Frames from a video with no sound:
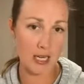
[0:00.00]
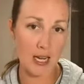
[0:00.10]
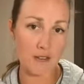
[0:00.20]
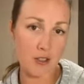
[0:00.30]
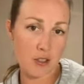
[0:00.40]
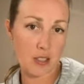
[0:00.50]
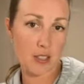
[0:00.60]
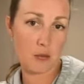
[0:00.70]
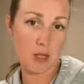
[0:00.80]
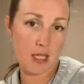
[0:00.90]
And after
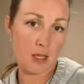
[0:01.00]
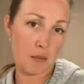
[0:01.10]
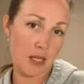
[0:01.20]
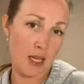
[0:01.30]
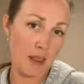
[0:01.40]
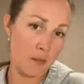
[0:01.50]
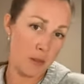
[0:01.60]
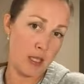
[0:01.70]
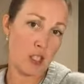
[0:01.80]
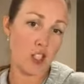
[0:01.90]
this weekend being at the
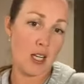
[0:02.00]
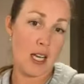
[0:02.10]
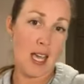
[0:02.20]
beach